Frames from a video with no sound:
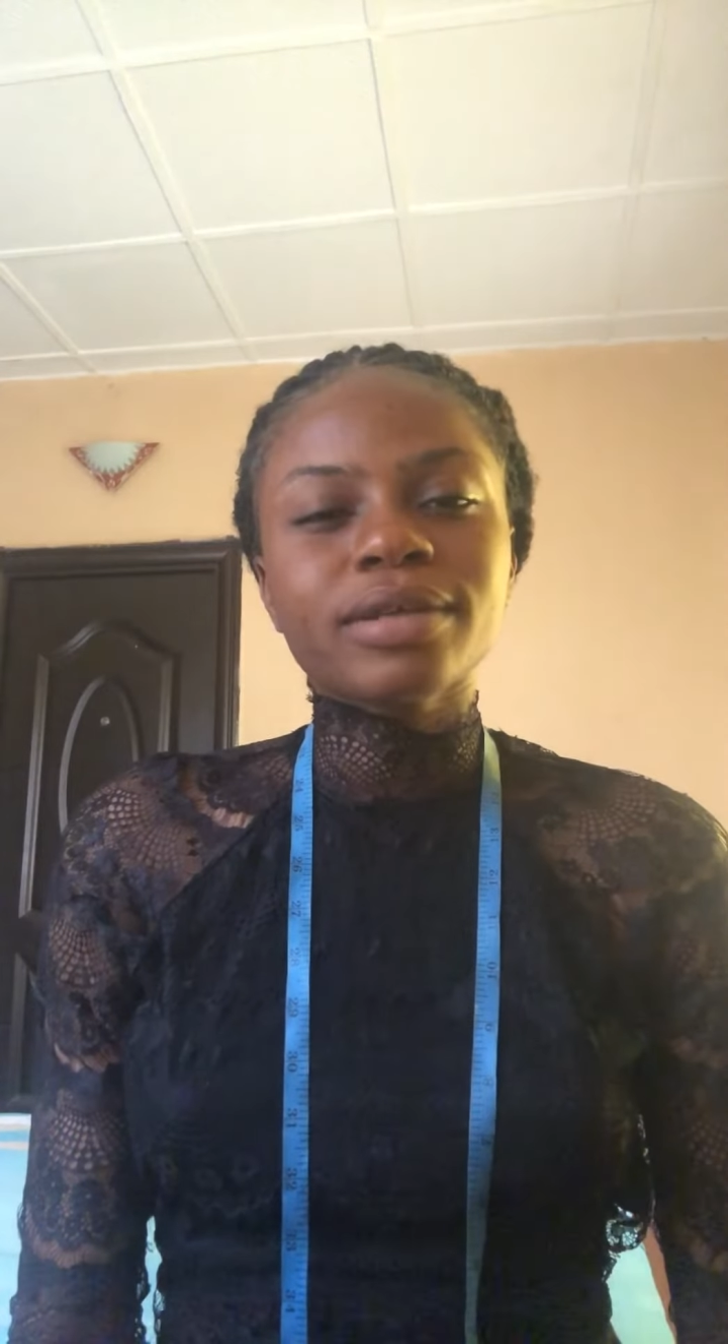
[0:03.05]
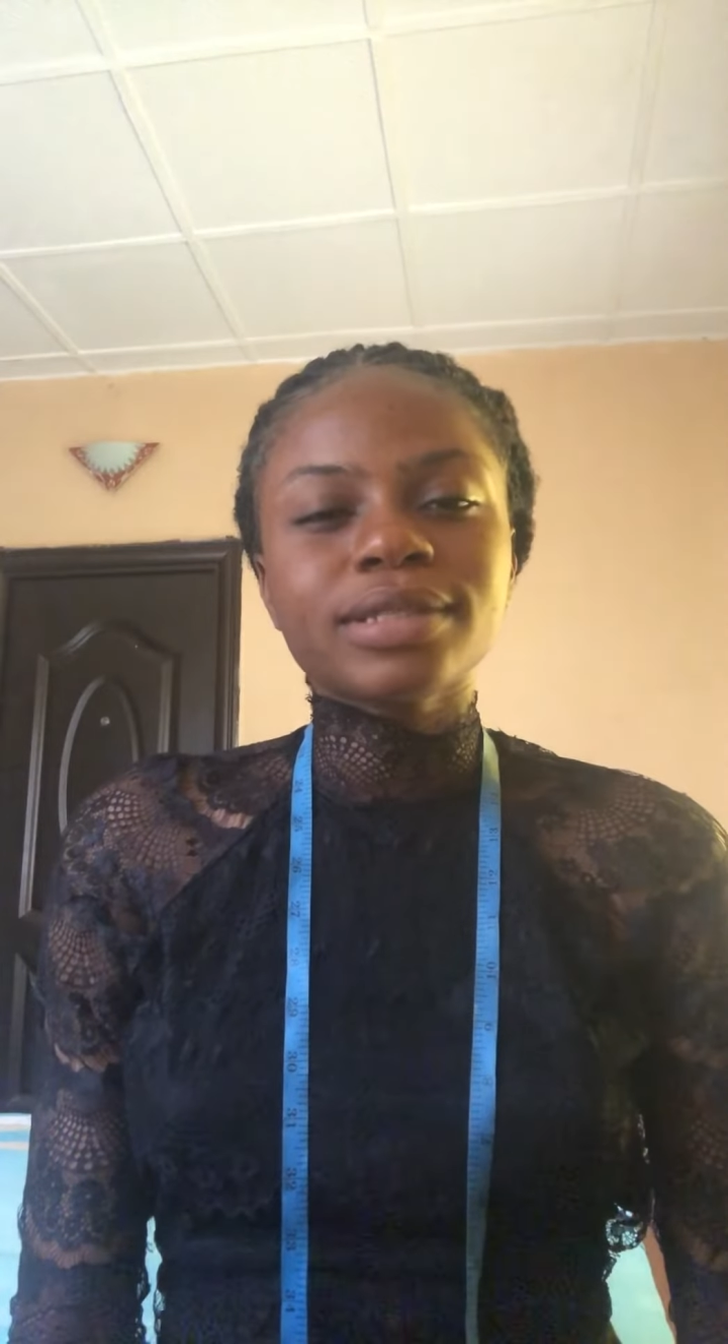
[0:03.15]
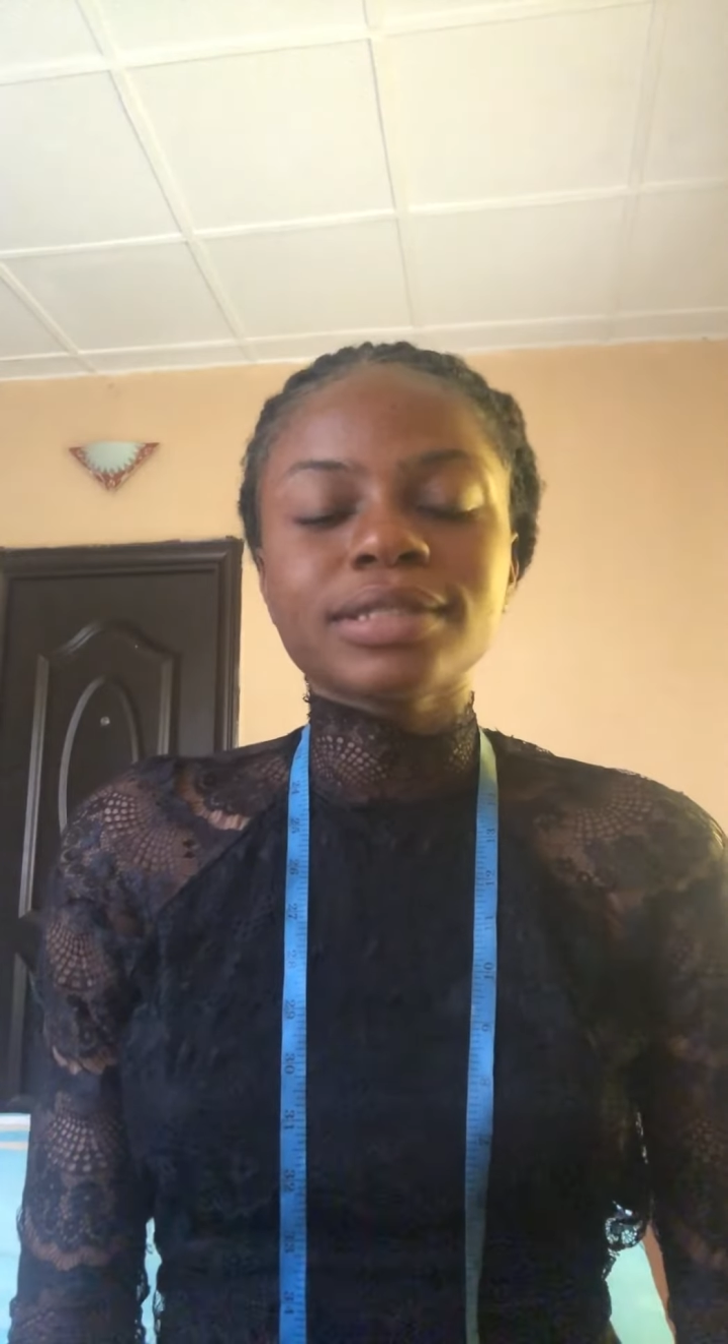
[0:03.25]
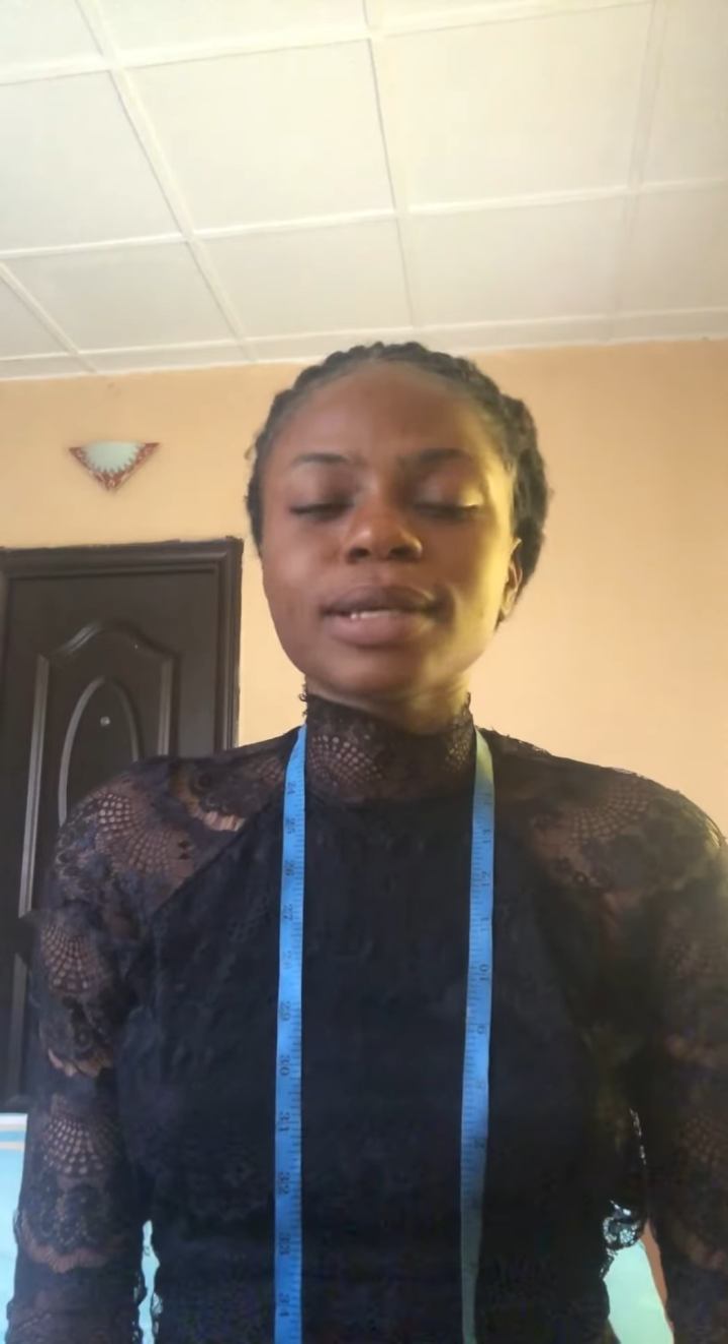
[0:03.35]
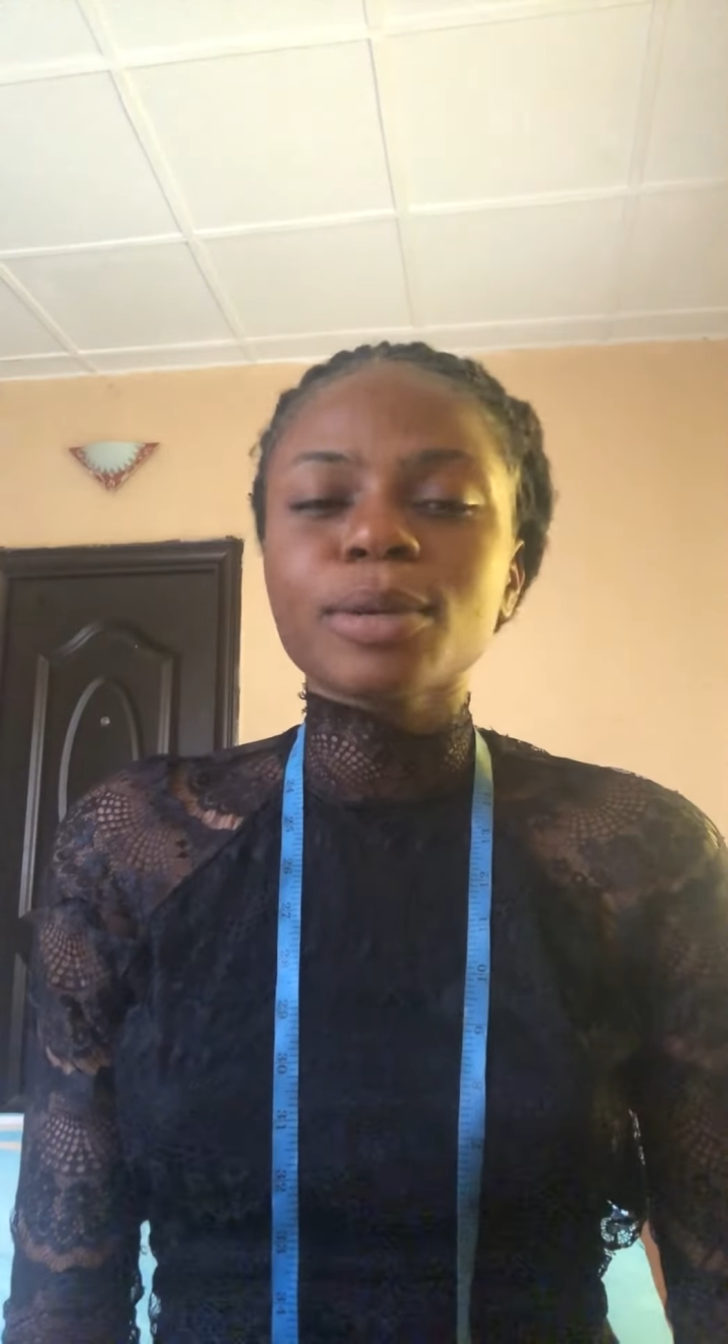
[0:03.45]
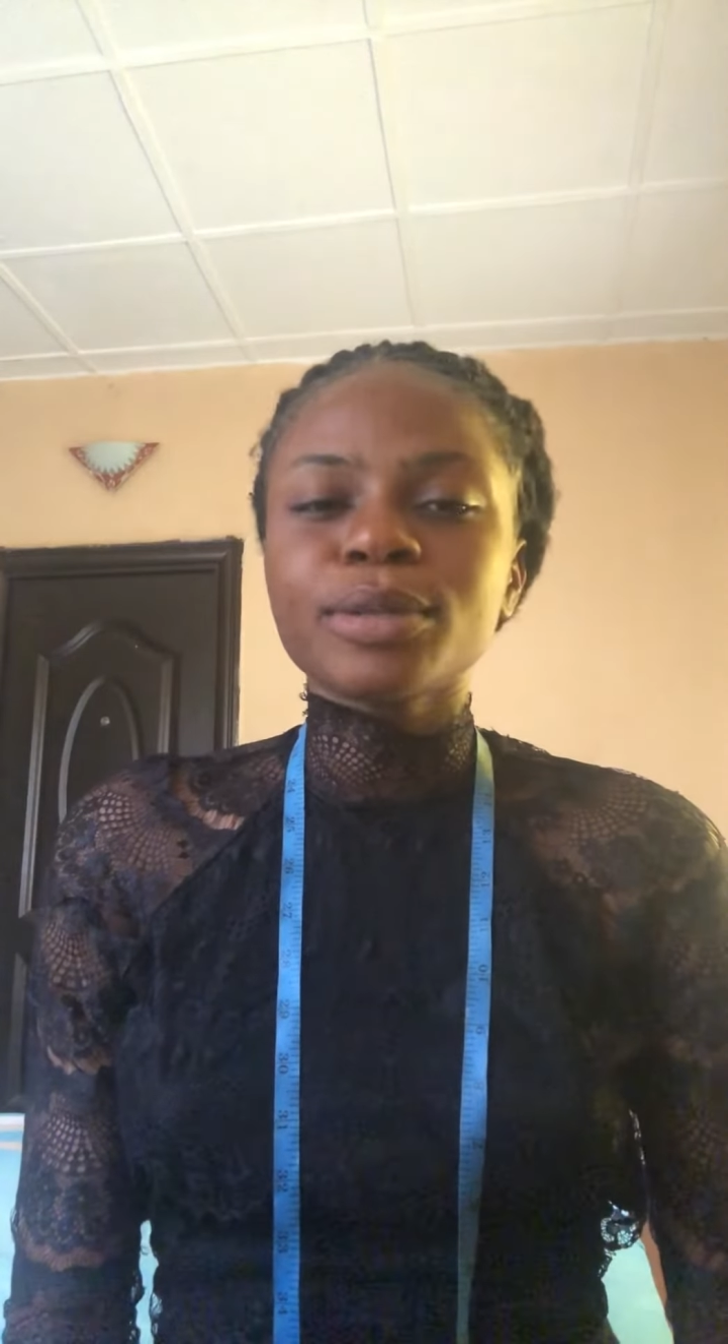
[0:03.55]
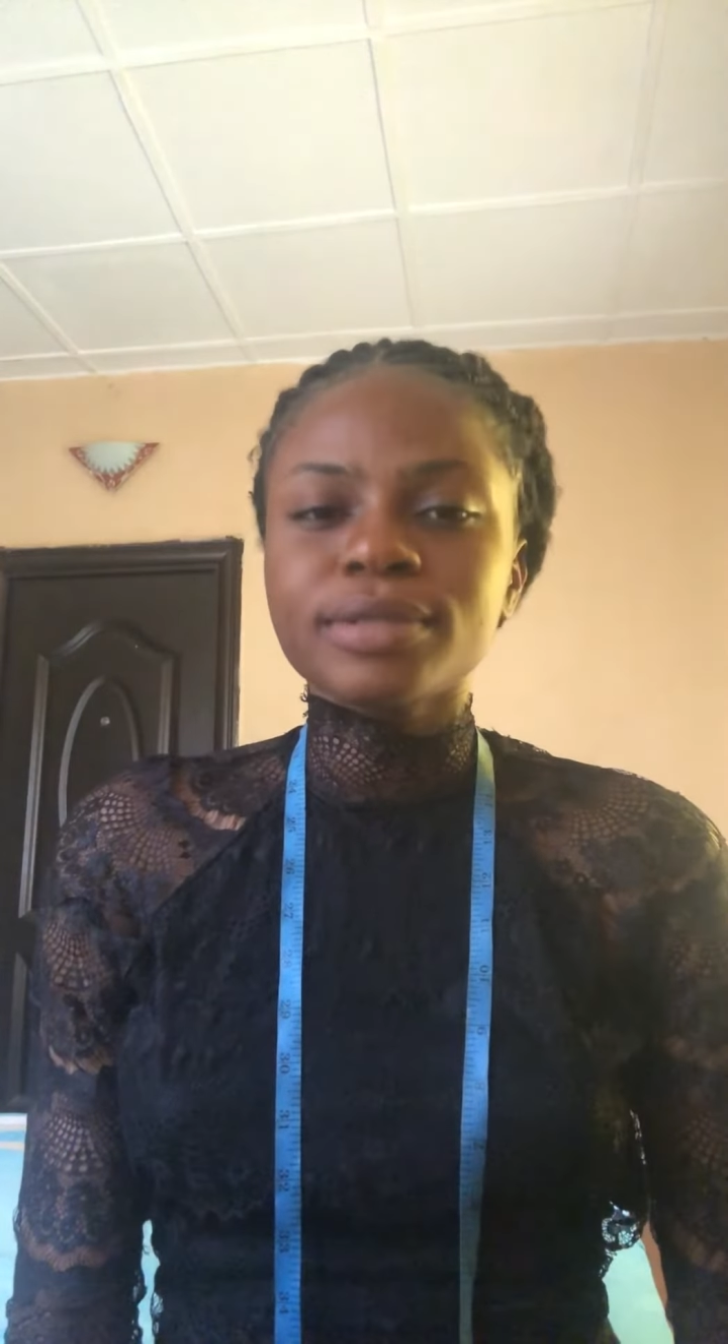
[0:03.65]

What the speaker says: it is how you